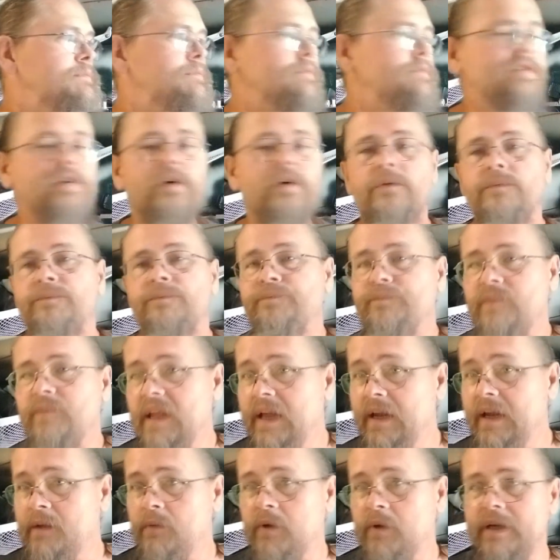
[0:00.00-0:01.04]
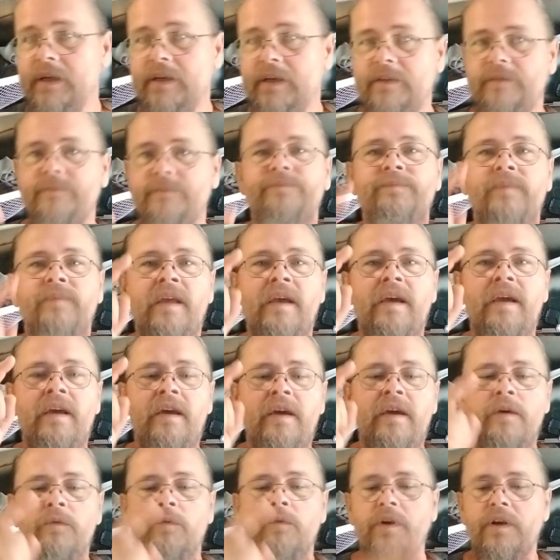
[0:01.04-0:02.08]
So anyway,
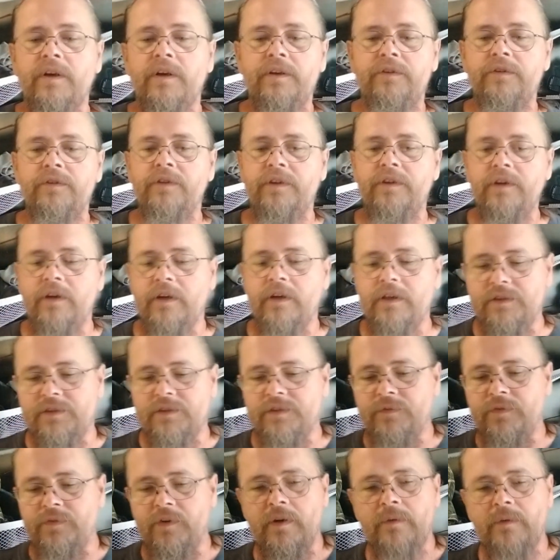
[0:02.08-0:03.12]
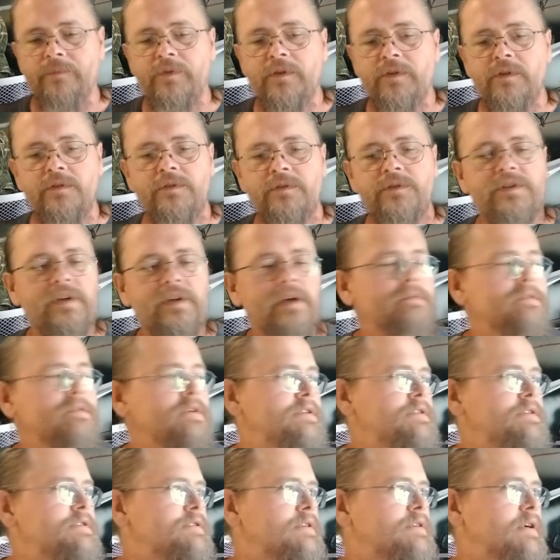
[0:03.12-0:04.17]
we're going to do the August and Farm Foods. I'm
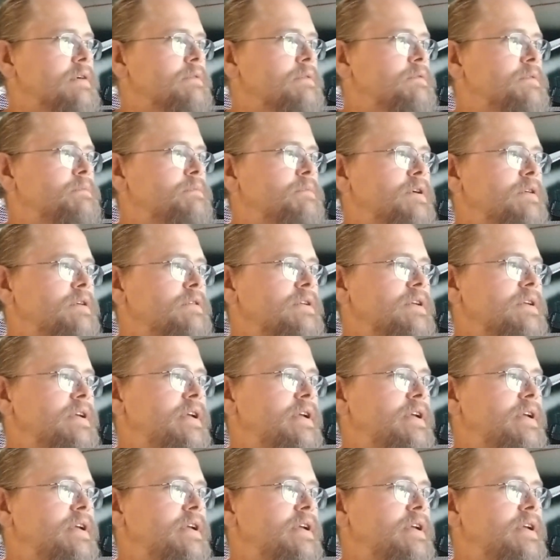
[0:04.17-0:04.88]
going to start with milk